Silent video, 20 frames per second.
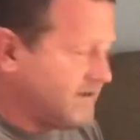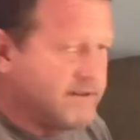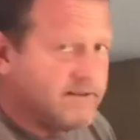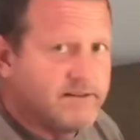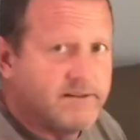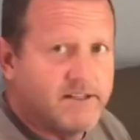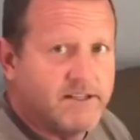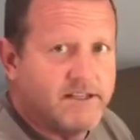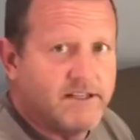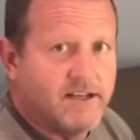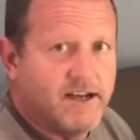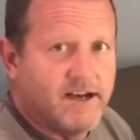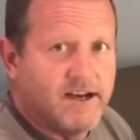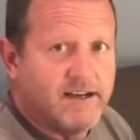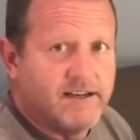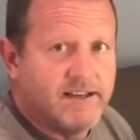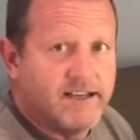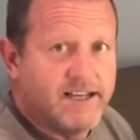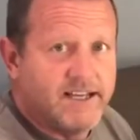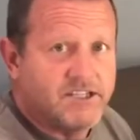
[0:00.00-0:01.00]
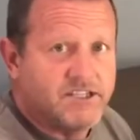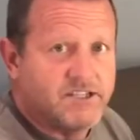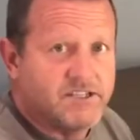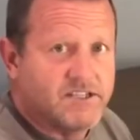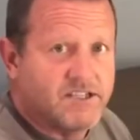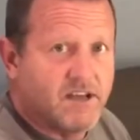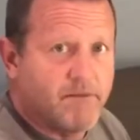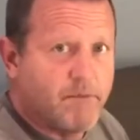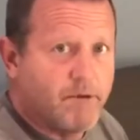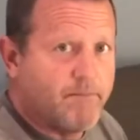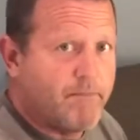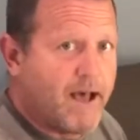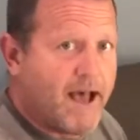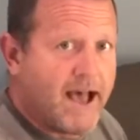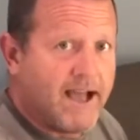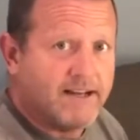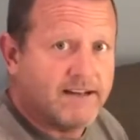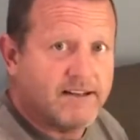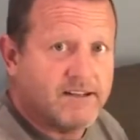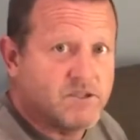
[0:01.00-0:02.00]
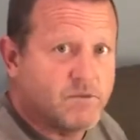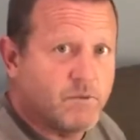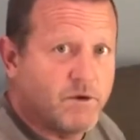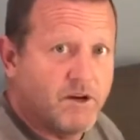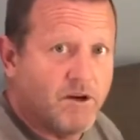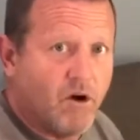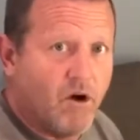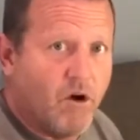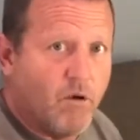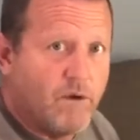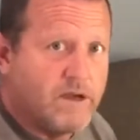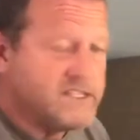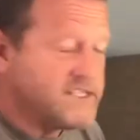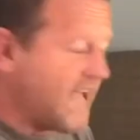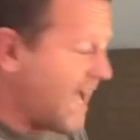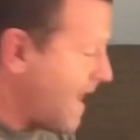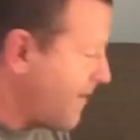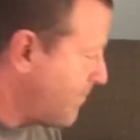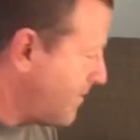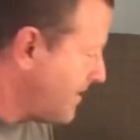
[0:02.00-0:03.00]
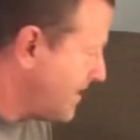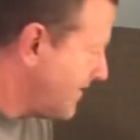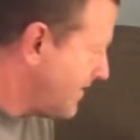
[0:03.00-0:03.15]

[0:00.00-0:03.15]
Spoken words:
The itch is coming back. That's when it always happened, in